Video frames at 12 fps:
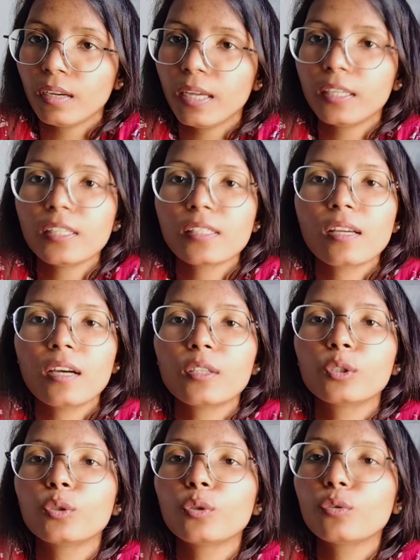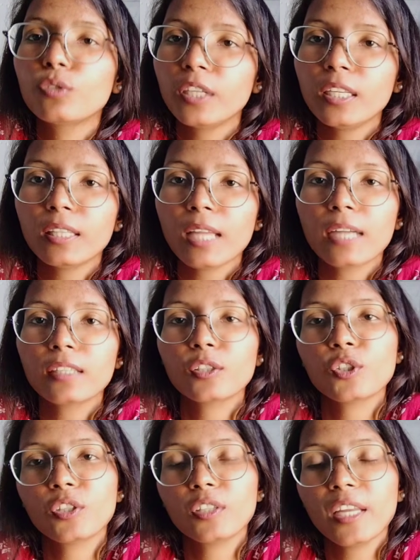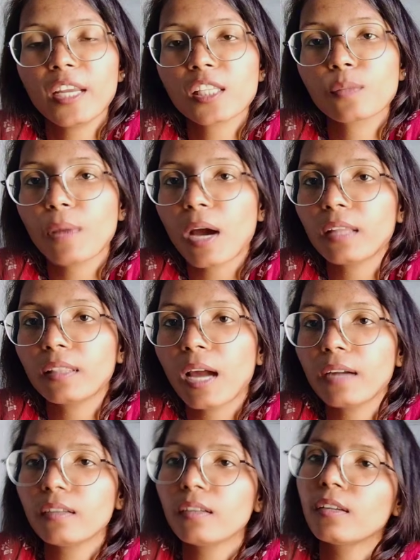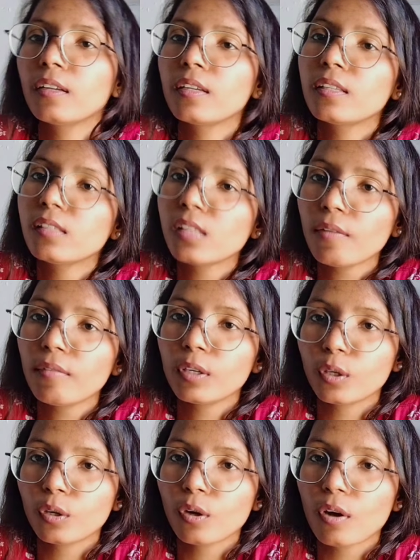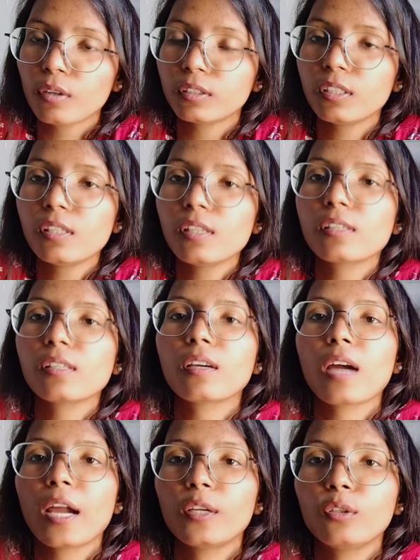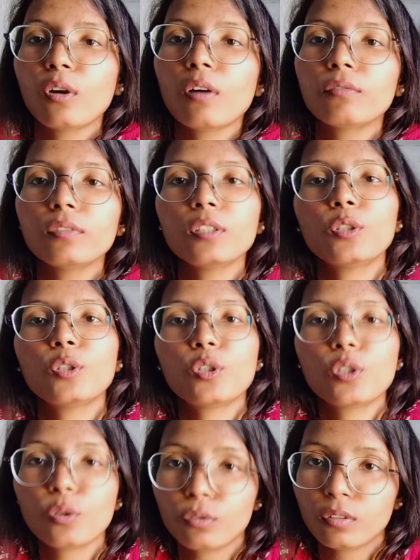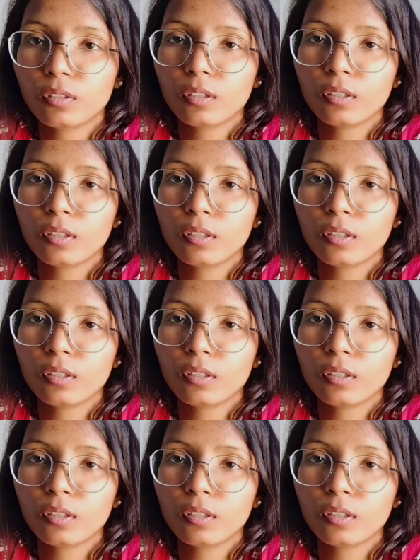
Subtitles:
It is her routine that she takes bath at 7 o'clock. This is a kind of truth.